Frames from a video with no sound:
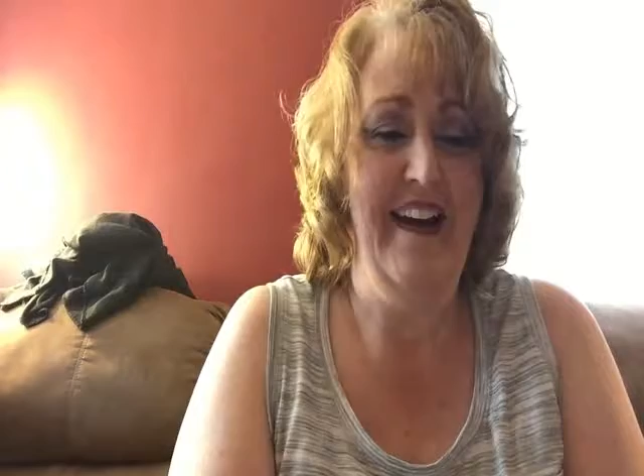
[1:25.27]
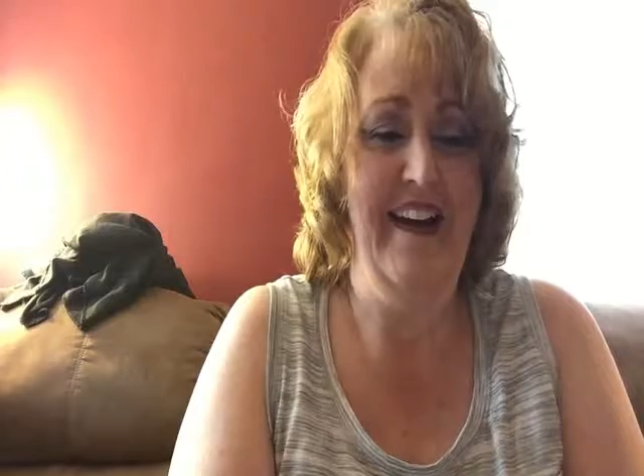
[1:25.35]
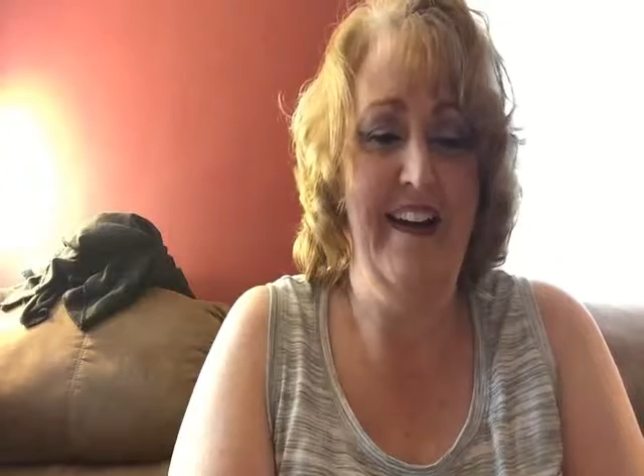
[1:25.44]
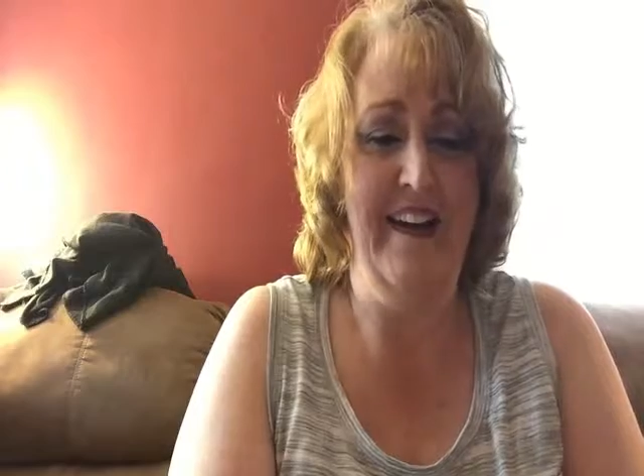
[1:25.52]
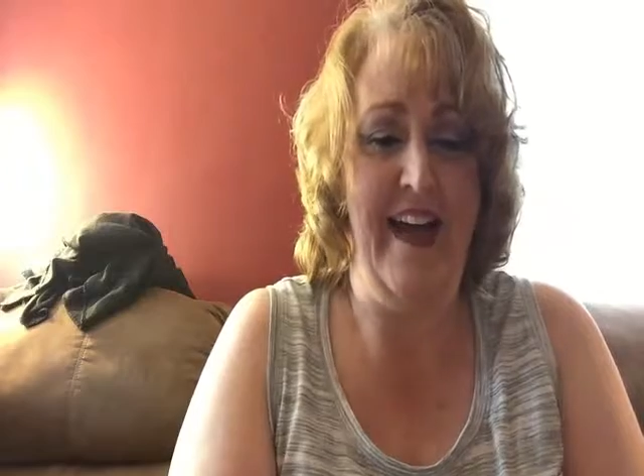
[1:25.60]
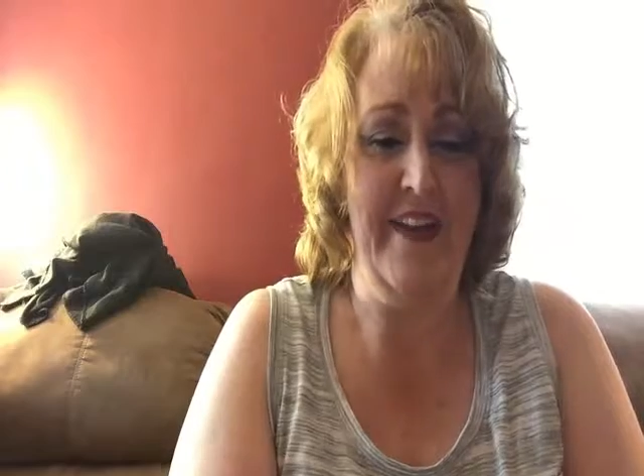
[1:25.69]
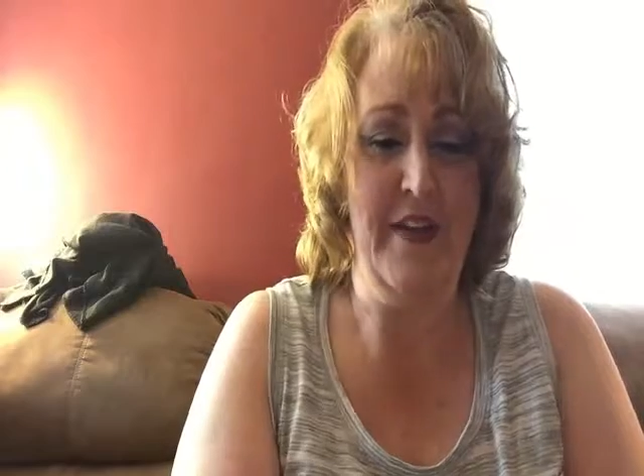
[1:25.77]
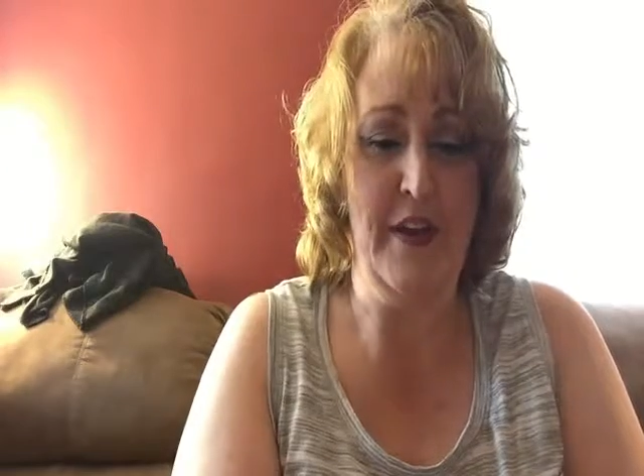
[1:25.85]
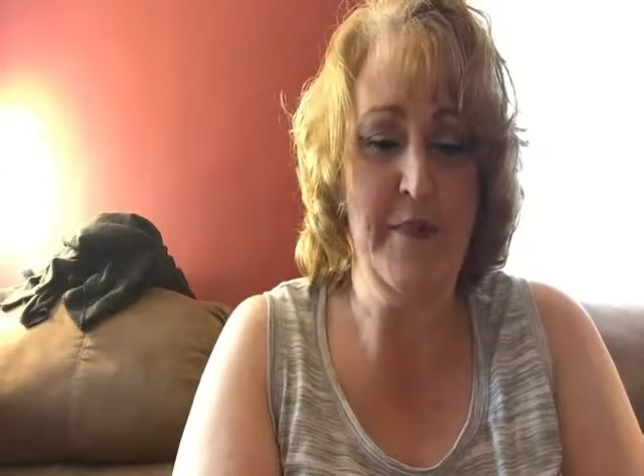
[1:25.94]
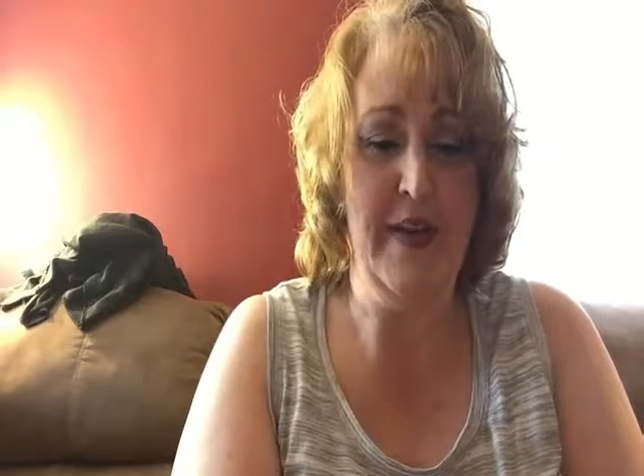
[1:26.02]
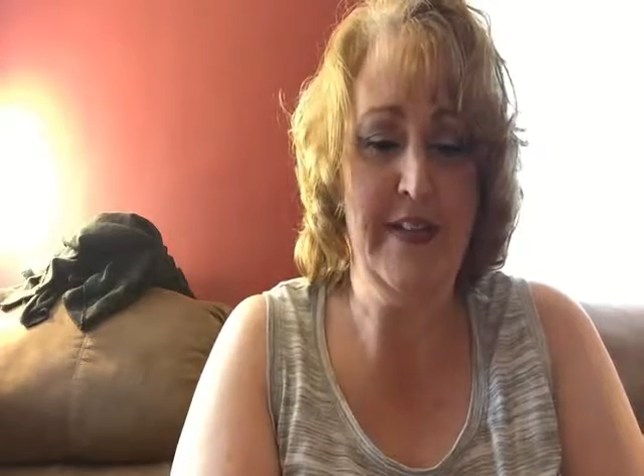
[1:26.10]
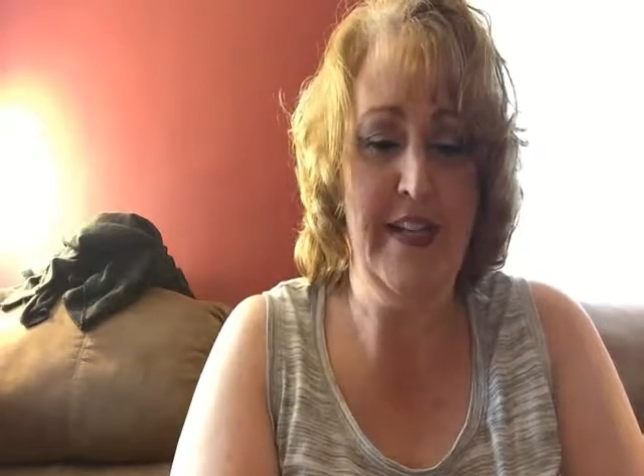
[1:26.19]
I thought
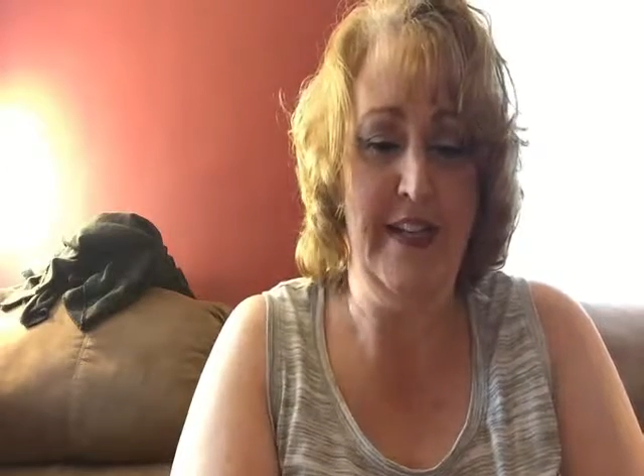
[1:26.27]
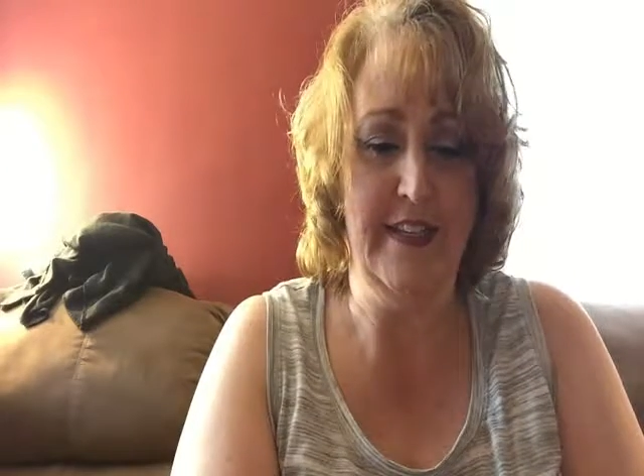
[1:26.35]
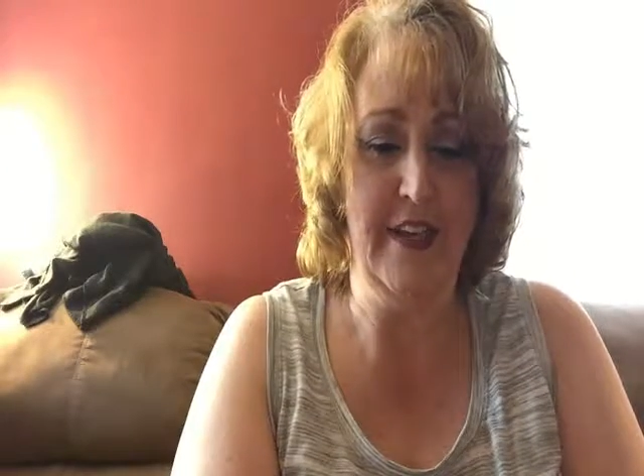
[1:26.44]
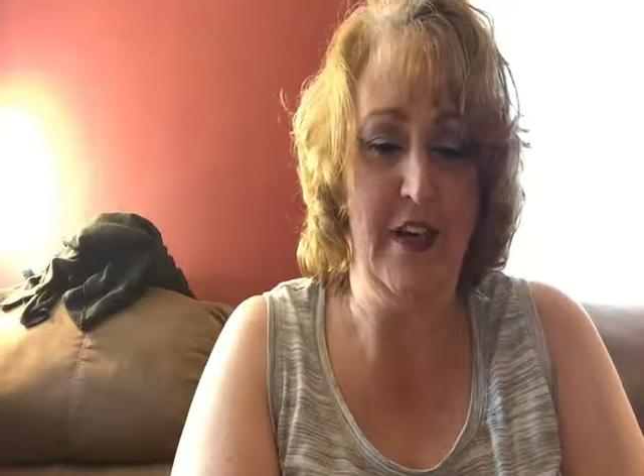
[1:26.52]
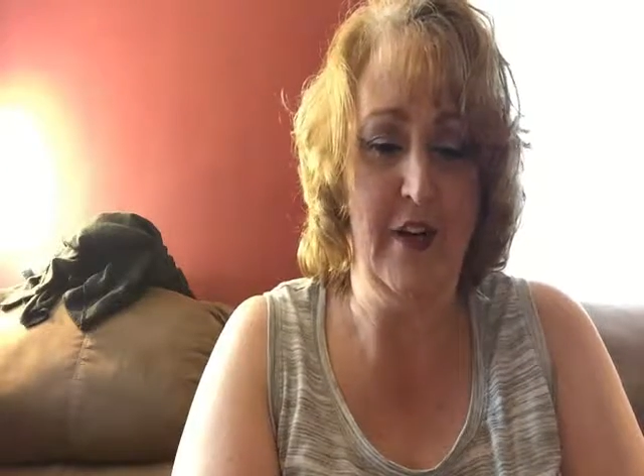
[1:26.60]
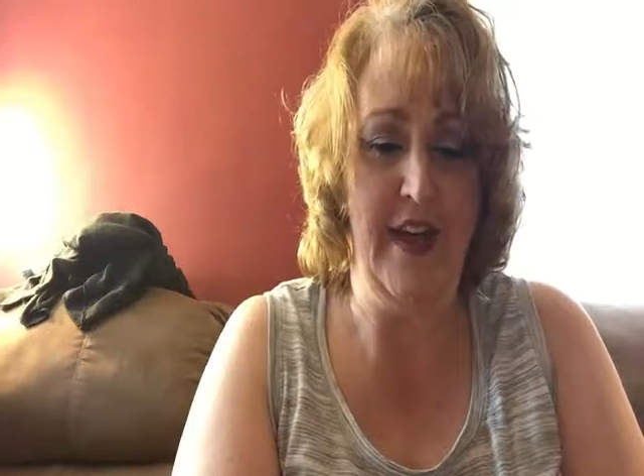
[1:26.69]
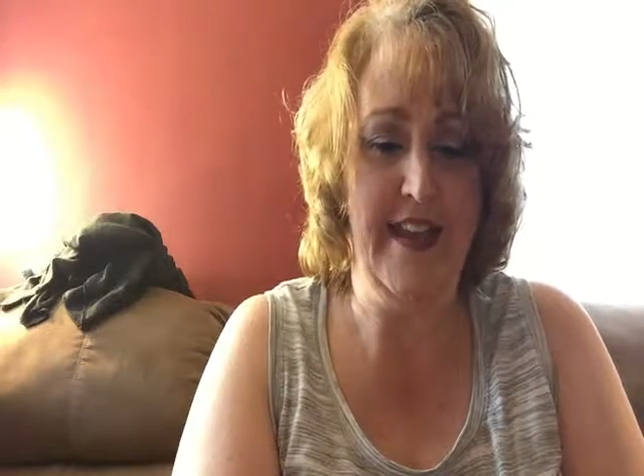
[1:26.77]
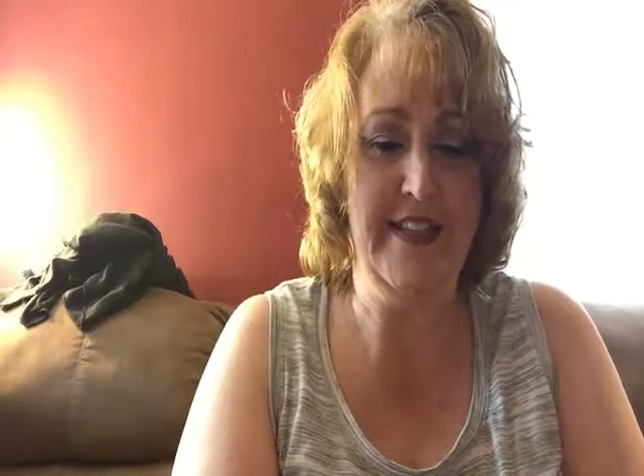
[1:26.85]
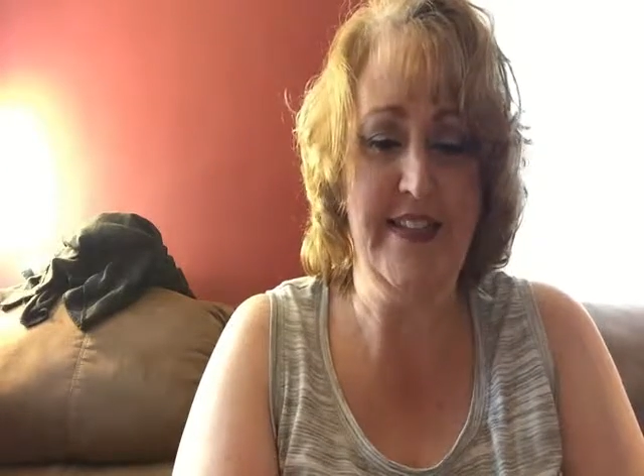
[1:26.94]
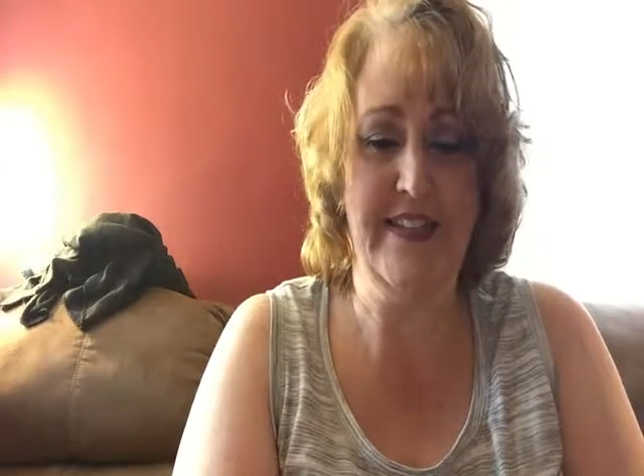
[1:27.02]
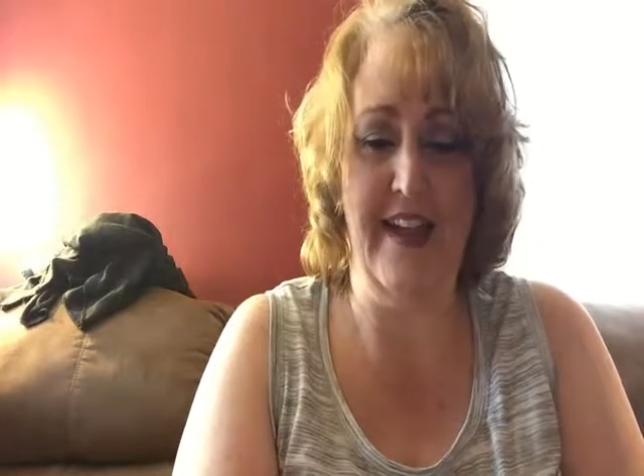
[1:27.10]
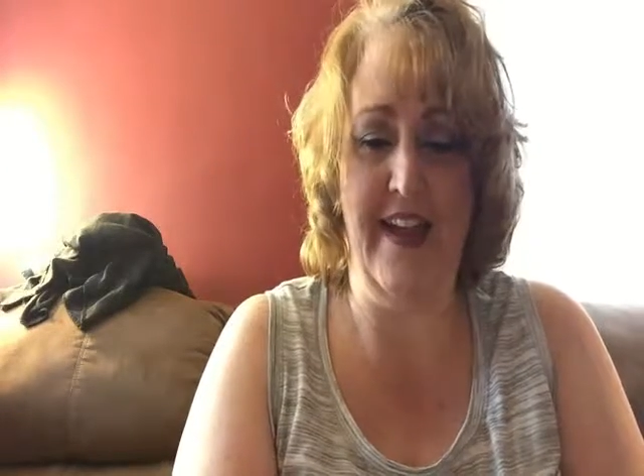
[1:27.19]
about telling her
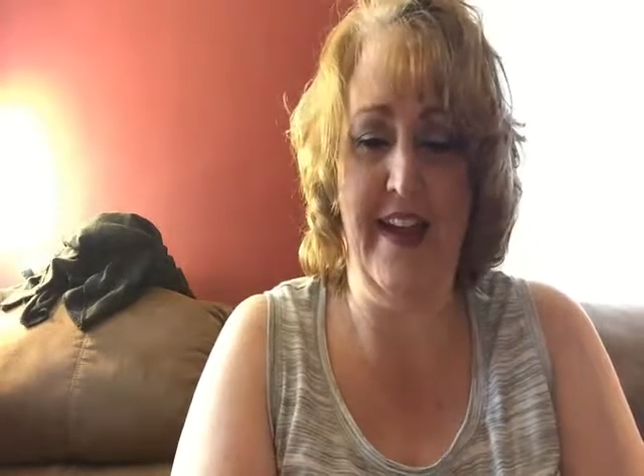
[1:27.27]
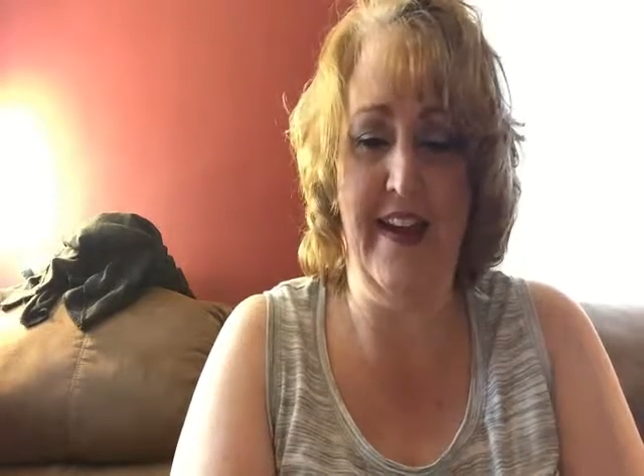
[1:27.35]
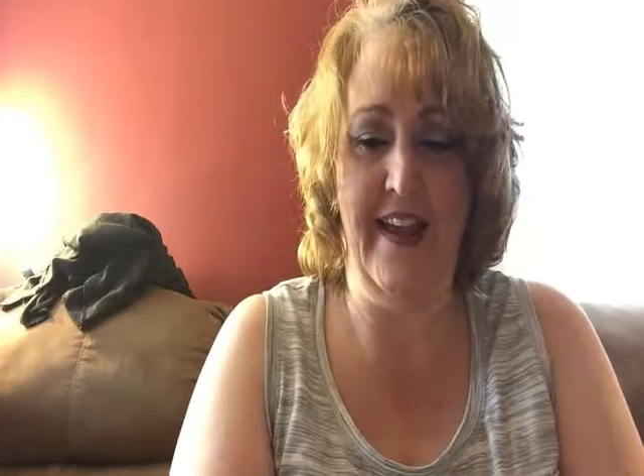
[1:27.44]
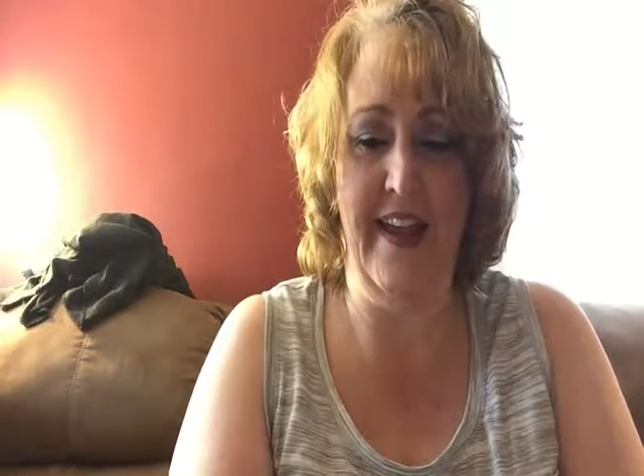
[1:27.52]
last night